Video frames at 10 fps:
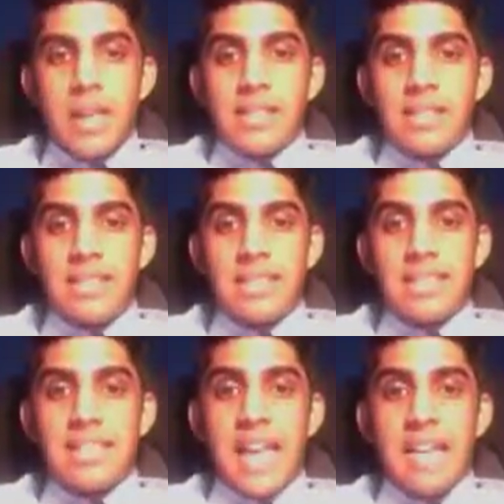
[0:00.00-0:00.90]
The
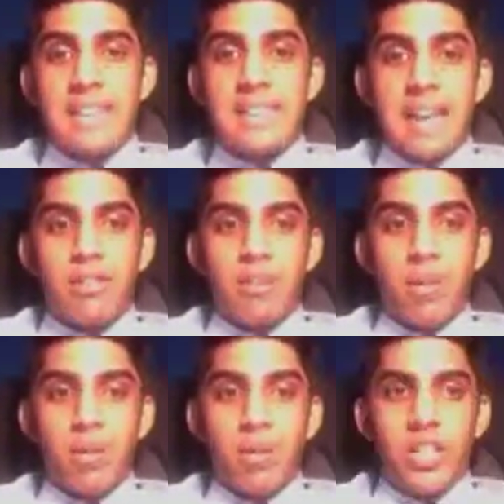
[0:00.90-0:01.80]
second neg
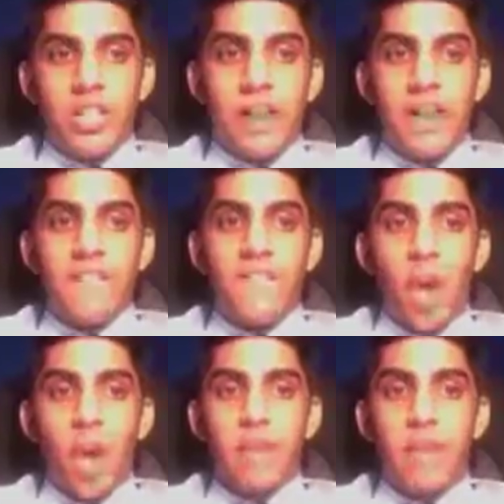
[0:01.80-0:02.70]
rebuttal is by
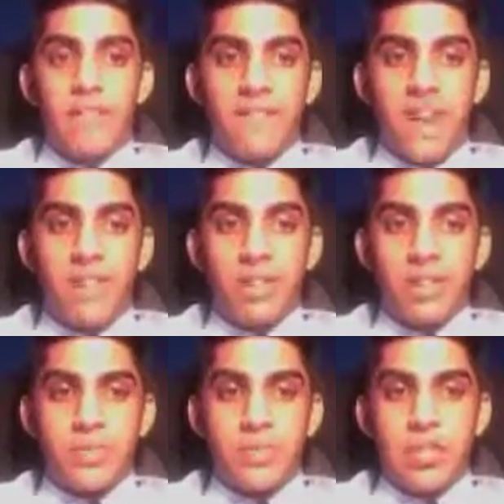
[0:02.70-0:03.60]
far my favorite
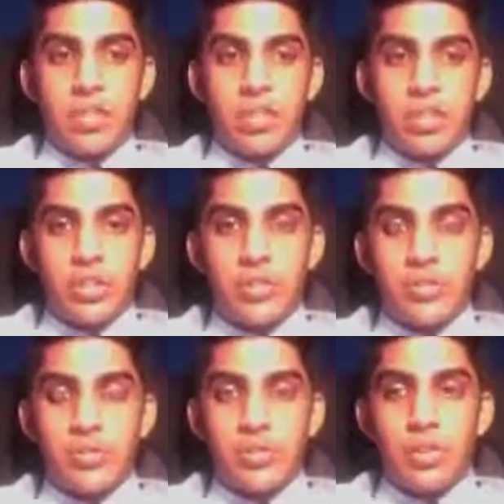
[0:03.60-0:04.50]
speech.
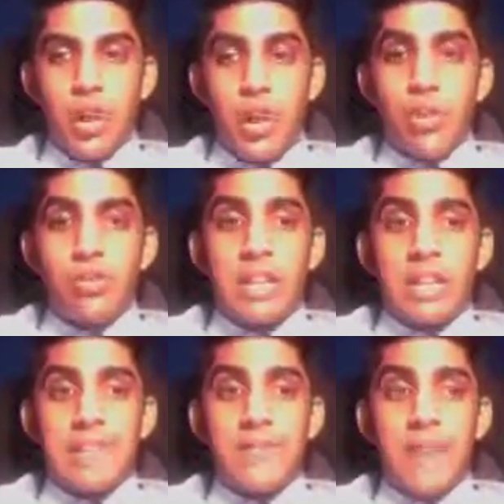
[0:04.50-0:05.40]
You
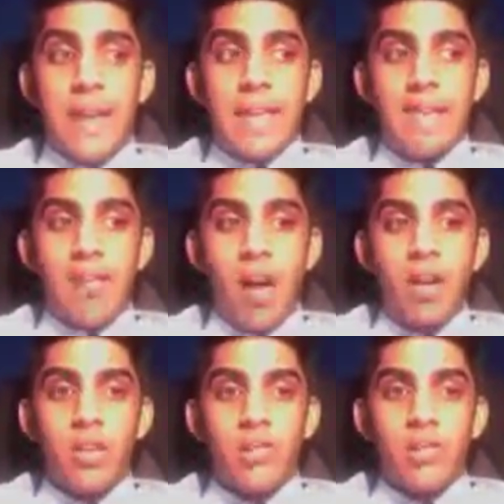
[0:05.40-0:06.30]
can do a
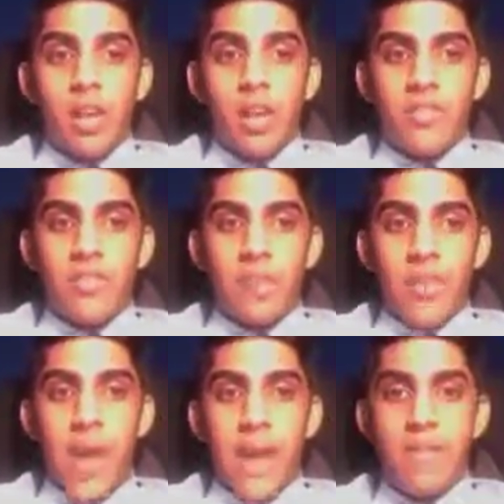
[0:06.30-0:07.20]
lot of stuff and you
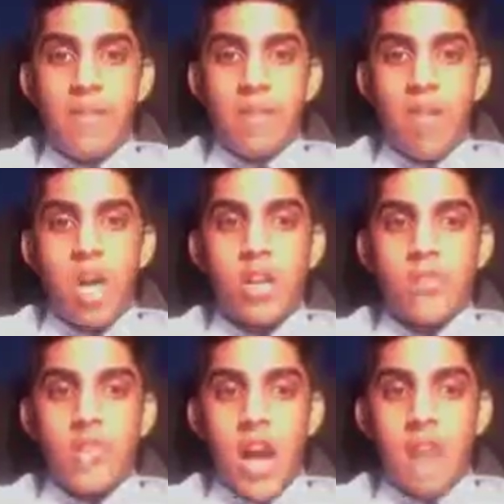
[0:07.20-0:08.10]
have a lot of
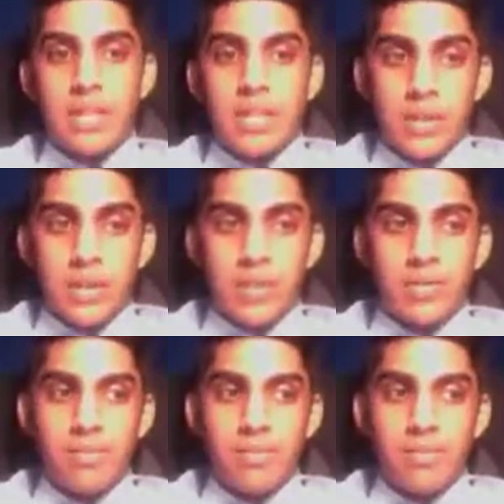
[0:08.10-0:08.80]
time to do it.